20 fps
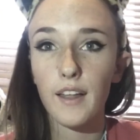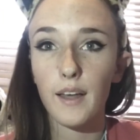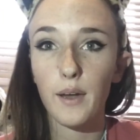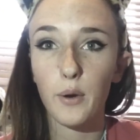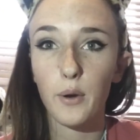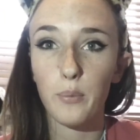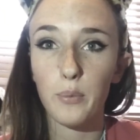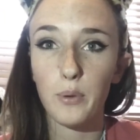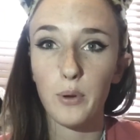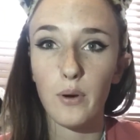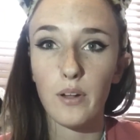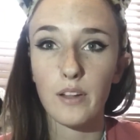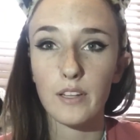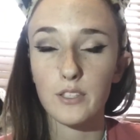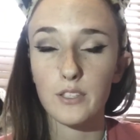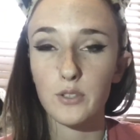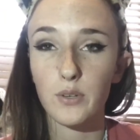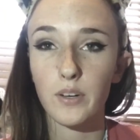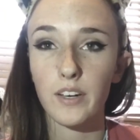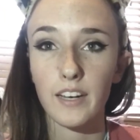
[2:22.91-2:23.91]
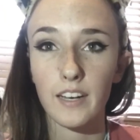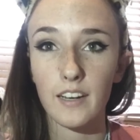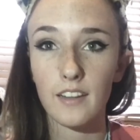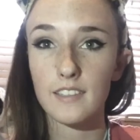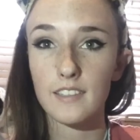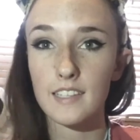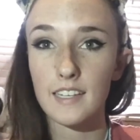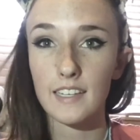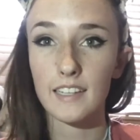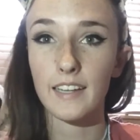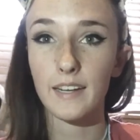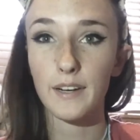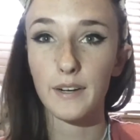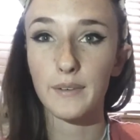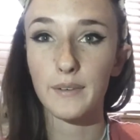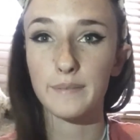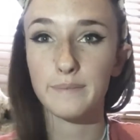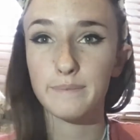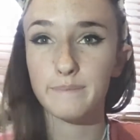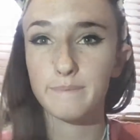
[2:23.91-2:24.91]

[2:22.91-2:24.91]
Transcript: I hope you all enjoyed and I'll see you later.